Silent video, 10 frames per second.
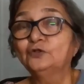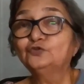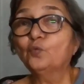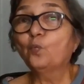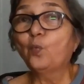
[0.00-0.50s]

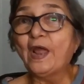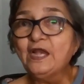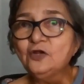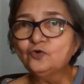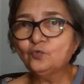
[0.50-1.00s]
So
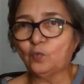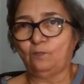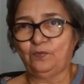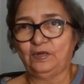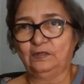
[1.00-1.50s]
when to
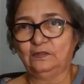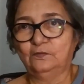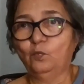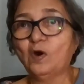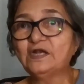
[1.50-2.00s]
operate,
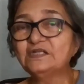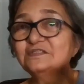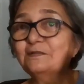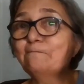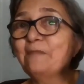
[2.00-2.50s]
what
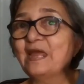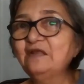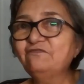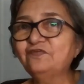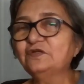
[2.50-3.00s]
is the
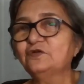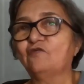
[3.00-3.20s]
benefit